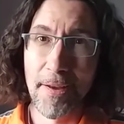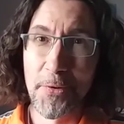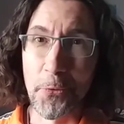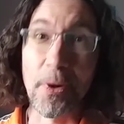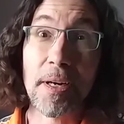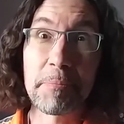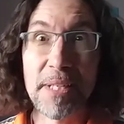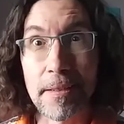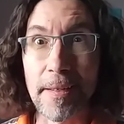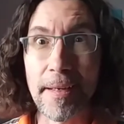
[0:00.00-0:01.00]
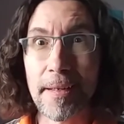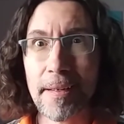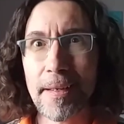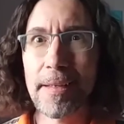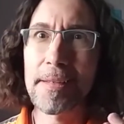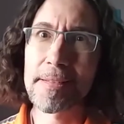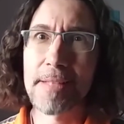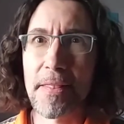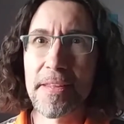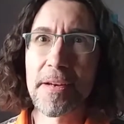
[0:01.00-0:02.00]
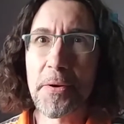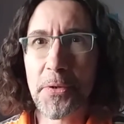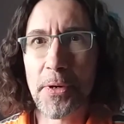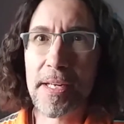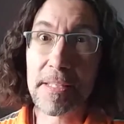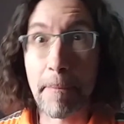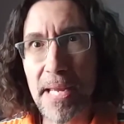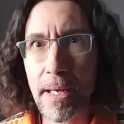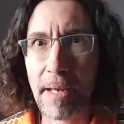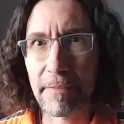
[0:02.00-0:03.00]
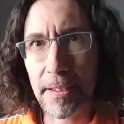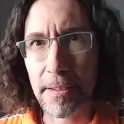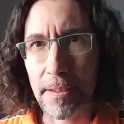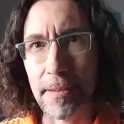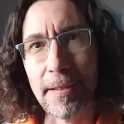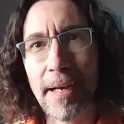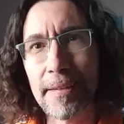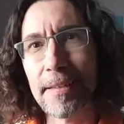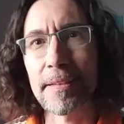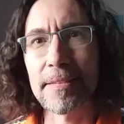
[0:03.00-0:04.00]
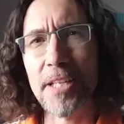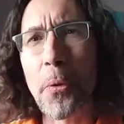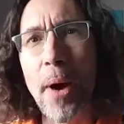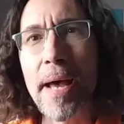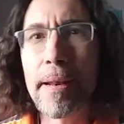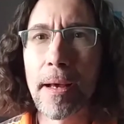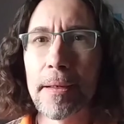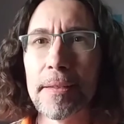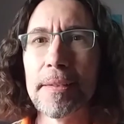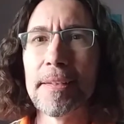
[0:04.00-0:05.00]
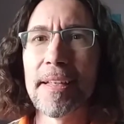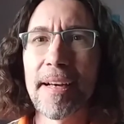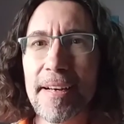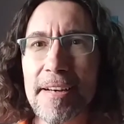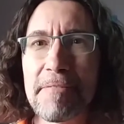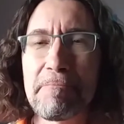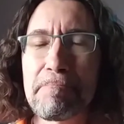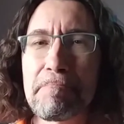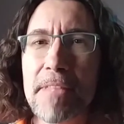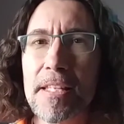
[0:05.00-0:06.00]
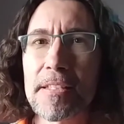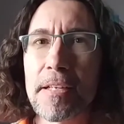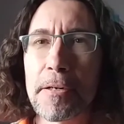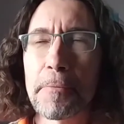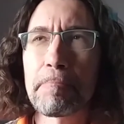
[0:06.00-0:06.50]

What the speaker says: What up, internet? It is the notorious B.I.V here. How y'all doing? Um, so